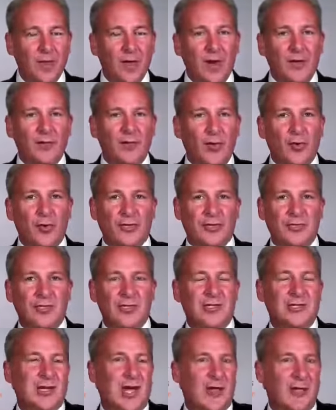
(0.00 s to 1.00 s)
Of course,
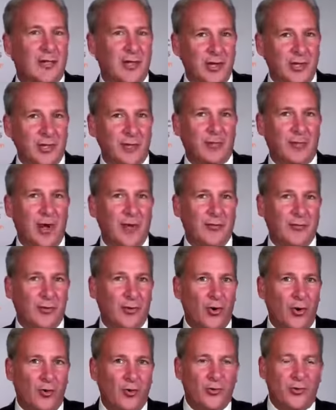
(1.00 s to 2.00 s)
since I think the price of
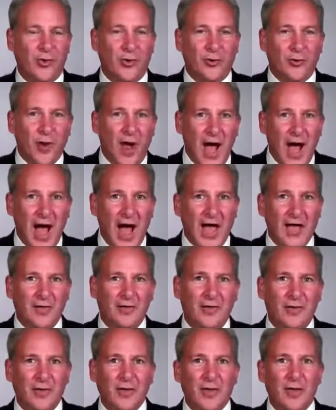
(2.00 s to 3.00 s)
gold is going to
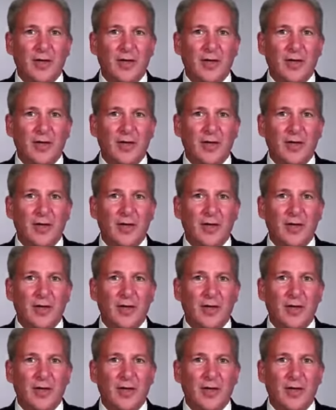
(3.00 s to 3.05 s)
rise,